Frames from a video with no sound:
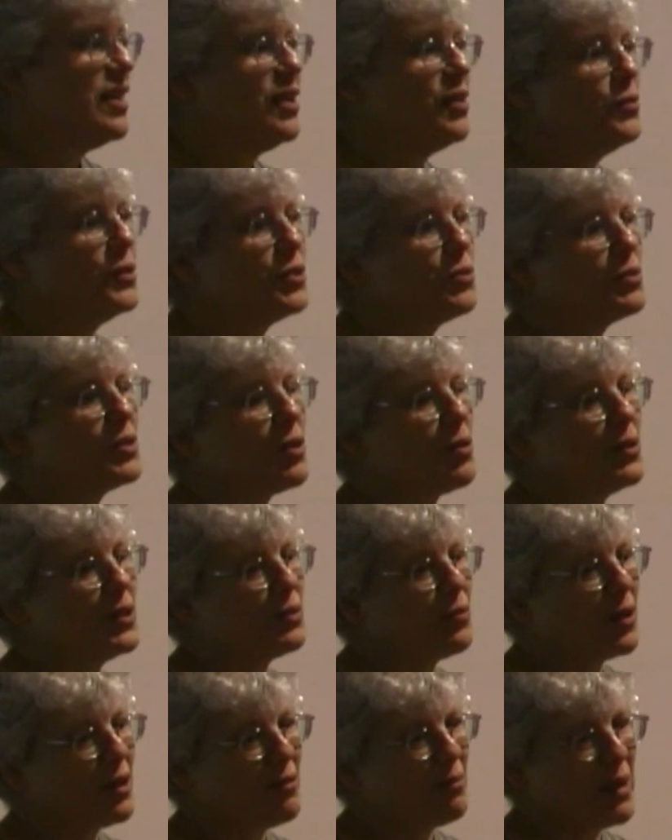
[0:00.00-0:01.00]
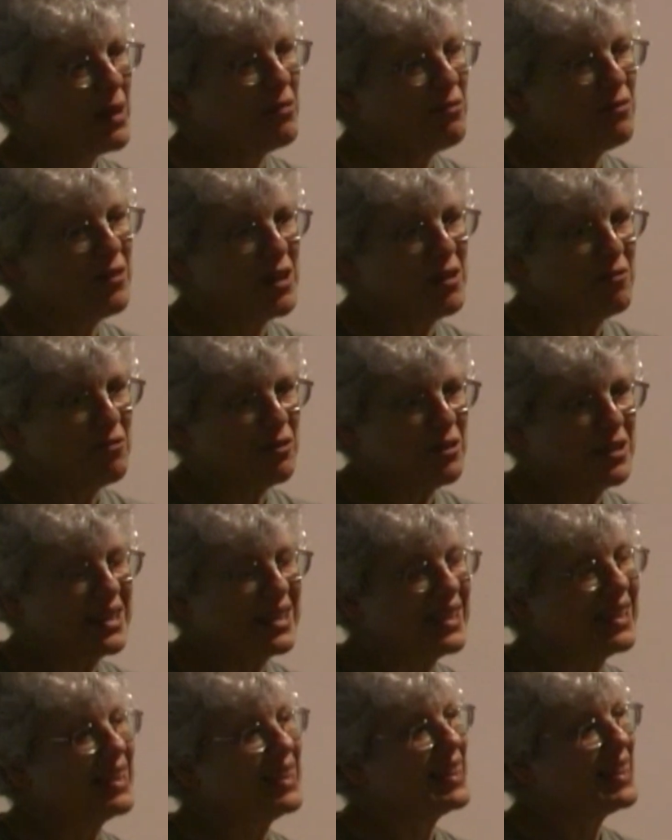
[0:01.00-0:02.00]
which was always one of my favorite
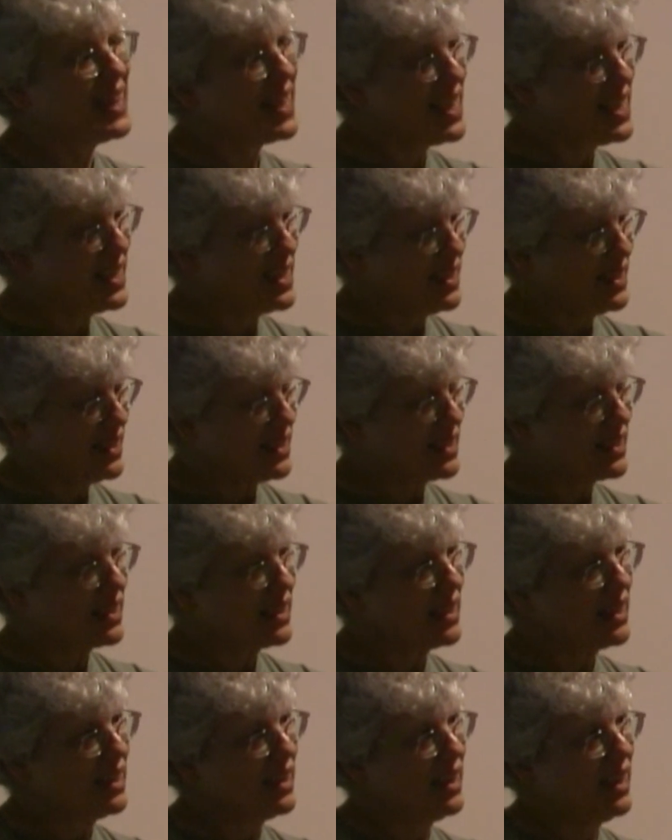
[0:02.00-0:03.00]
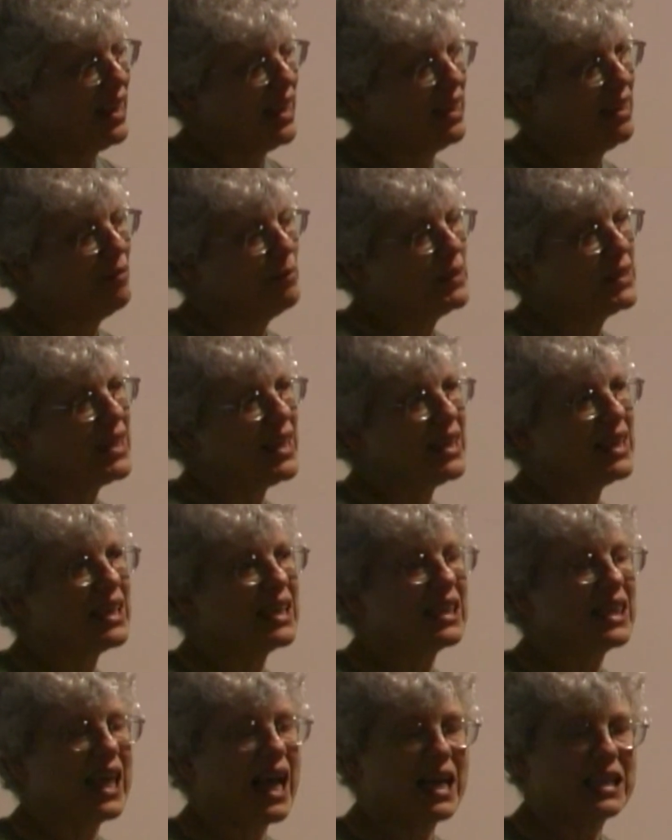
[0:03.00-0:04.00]
things. And I've been taking
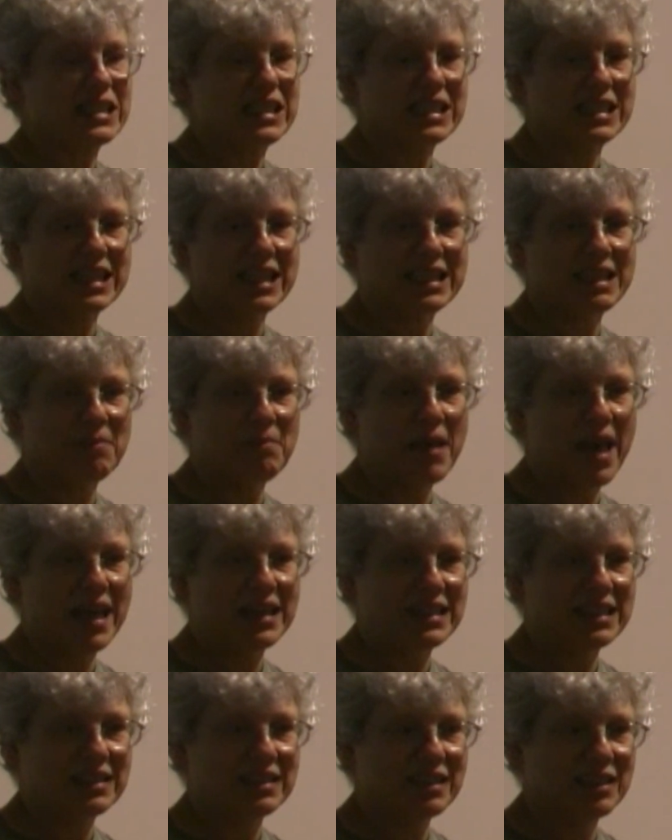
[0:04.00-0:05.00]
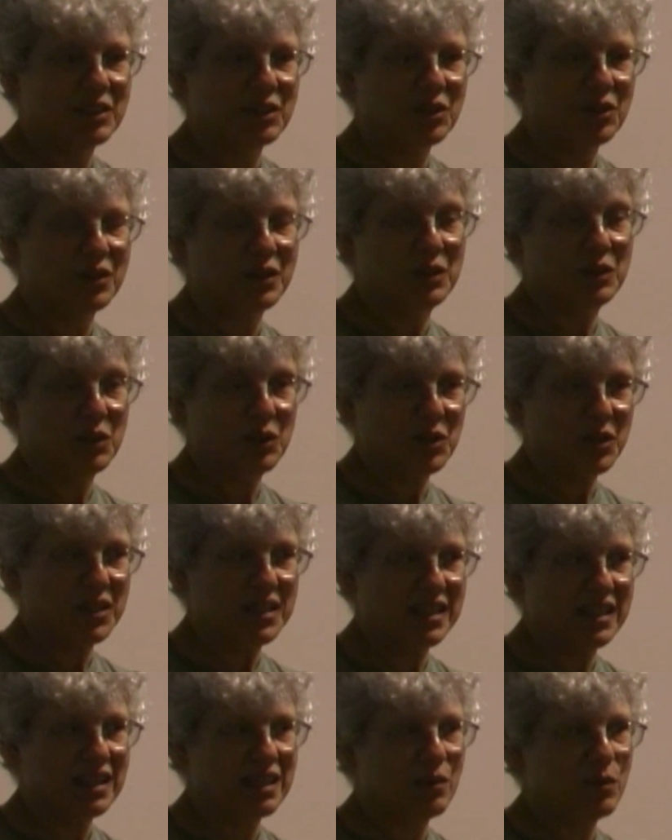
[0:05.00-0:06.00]
classes at the Magnet Theater in New York
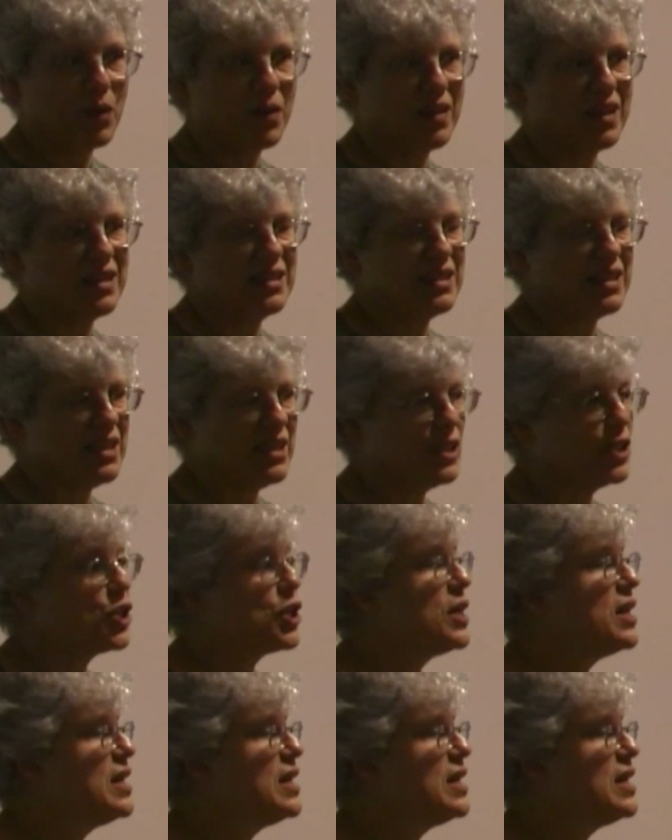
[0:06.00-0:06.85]
City where they teach